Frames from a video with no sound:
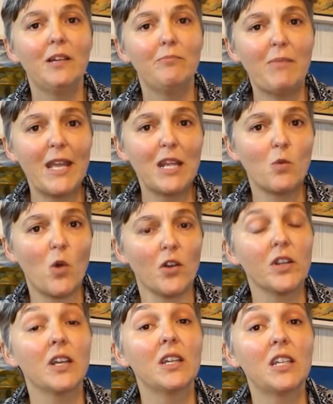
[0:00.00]
Make
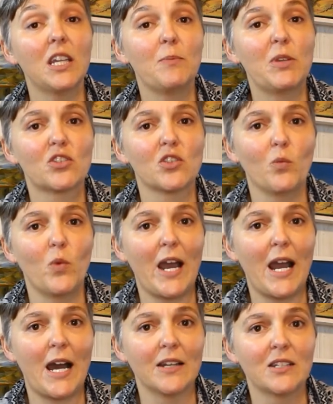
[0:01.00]
one and keep it somewhere
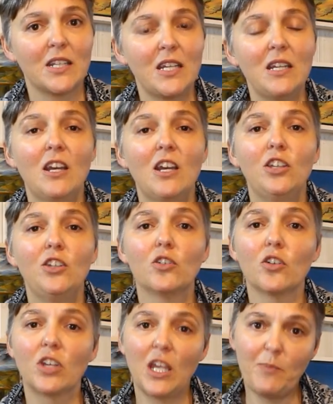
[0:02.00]
handy. You
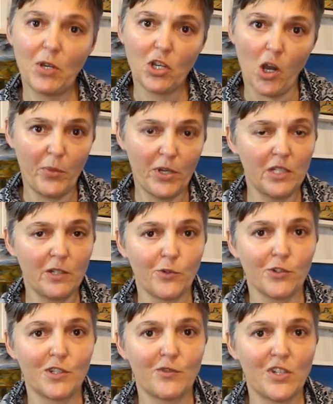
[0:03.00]
could keep a copy in the
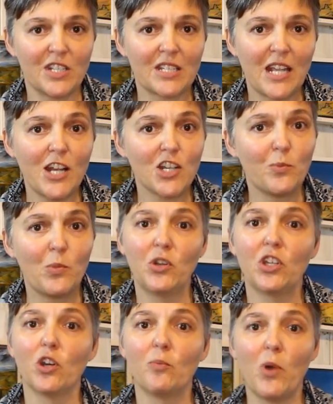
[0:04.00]
front of your sketchbook,
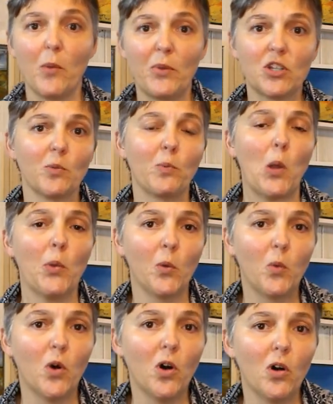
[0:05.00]
you could pop it up on the
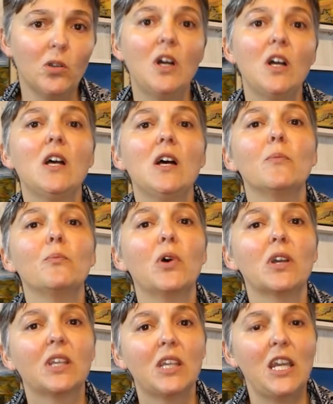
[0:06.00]
wall,
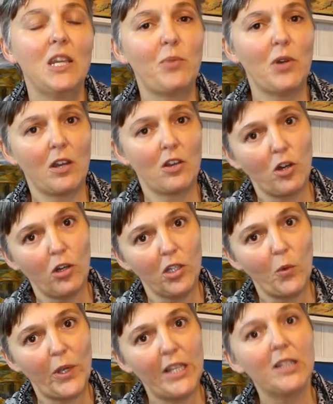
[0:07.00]
but keep a colour
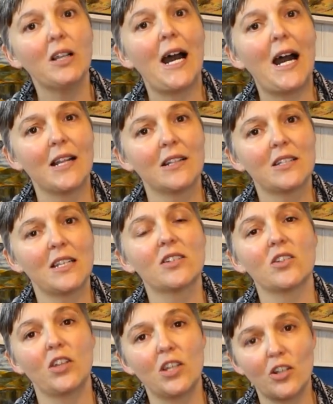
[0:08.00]
wheel handy
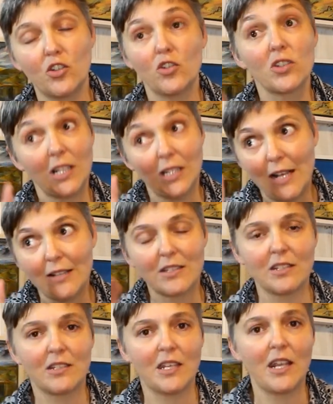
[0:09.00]
so you can just glance
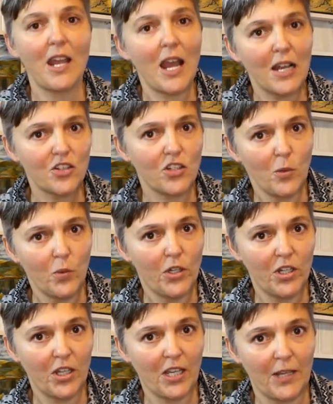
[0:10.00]
at it as you're
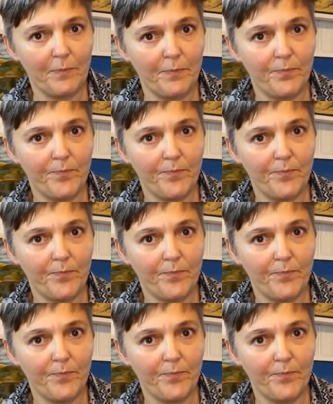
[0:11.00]
working.